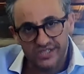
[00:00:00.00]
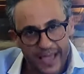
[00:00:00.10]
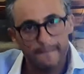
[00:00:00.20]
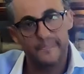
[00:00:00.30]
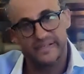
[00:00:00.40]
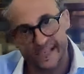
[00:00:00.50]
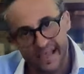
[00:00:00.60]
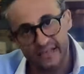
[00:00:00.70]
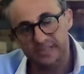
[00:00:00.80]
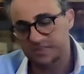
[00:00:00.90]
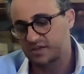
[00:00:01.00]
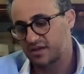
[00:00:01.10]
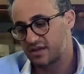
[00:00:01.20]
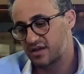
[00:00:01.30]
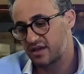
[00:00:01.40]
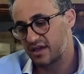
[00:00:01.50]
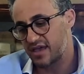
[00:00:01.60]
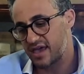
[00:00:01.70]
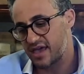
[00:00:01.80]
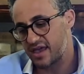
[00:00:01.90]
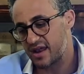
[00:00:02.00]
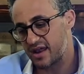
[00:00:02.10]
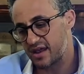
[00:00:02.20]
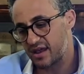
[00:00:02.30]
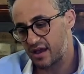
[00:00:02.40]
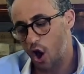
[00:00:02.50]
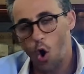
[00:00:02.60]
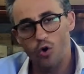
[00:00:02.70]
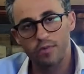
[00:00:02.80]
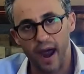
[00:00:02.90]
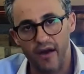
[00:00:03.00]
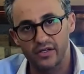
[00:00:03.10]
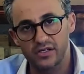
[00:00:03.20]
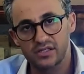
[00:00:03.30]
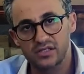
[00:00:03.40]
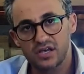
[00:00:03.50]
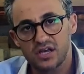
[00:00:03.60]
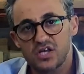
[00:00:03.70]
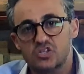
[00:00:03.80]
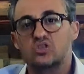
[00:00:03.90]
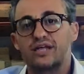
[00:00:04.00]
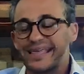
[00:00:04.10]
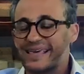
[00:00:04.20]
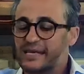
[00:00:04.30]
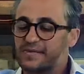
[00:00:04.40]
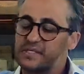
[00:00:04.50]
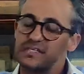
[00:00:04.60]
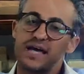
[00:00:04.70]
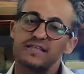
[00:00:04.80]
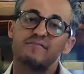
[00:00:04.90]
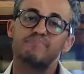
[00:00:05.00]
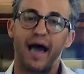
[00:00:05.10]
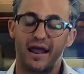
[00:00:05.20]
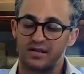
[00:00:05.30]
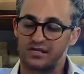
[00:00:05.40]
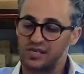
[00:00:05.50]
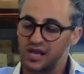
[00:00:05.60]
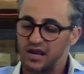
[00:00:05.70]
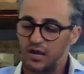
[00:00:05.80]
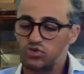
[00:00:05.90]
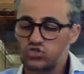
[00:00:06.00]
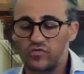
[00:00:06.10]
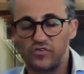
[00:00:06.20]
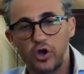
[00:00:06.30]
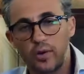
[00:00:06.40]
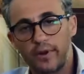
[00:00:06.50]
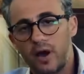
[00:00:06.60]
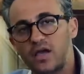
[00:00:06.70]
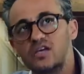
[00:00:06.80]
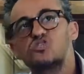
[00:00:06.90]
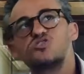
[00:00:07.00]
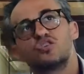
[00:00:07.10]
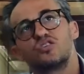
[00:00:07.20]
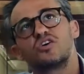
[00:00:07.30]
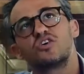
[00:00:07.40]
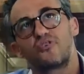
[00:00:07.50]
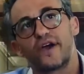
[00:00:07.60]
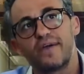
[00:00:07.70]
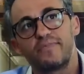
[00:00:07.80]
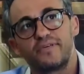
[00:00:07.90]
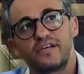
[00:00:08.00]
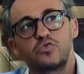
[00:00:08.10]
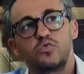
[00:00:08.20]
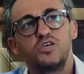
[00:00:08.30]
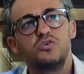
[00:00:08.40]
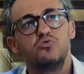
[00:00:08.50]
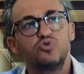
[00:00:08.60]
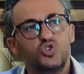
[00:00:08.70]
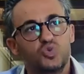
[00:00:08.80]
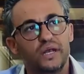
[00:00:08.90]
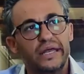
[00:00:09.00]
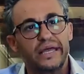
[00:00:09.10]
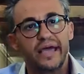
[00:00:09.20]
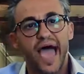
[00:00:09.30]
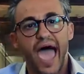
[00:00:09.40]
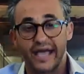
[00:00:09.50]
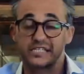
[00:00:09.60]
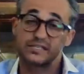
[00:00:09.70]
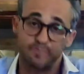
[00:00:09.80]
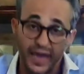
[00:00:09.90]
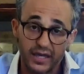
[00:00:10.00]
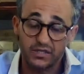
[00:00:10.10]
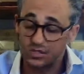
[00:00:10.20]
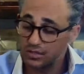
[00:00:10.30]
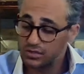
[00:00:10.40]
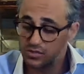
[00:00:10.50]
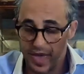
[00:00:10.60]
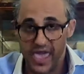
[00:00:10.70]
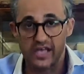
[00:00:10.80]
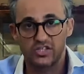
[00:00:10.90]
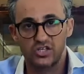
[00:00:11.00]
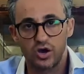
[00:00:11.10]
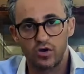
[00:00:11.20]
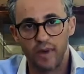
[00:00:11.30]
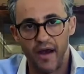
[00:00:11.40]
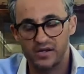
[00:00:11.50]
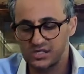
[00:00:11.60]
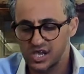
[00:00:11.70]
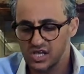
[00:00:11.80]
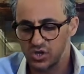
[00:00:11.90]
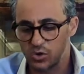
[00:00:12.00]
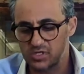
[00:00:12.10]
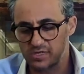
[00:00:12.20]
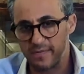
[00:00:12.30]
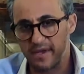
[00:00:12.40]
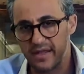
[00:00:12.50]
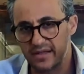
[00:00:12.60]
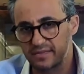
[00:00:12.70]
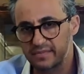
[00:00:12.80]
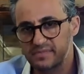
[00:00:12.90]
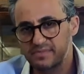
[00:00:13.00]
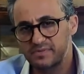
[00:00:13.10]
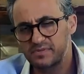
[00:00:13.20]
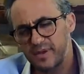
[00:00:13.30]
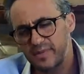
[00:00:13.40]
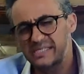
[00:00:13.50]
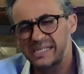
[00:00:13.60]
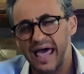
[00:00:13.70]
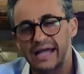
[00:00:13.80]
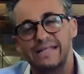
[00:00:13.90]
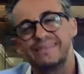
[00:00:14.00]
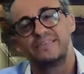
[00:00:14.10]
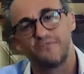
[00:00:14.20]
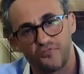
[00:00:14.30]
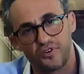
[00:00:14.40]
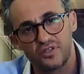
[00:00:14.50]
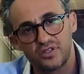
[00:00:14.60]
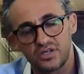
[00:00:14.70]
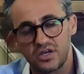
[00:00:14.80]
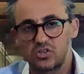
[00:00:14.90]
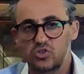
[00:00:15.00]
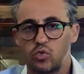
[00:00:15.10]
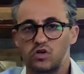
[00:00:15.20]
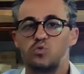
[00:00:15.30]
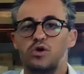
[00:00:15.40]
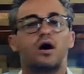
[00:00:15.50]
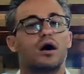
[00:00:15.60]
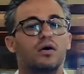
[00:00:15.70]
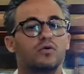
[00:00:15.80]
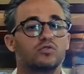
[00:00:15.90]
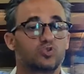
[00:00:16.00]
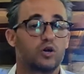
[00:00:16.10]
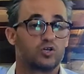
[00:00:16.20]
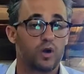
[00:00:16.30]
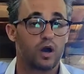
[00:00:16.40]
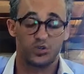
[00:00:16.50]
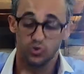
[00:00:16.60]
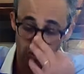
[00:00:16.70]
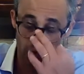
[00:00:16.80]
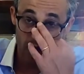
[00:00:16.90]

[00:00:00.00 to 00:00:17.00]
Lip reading: 10% in oak barrels so that he keeps a certain balance. Now, Sauvignon Blanc is not a grape that we usually expect to be aged in oak barrels, so it's maybe maybe slightly different to what we are used to.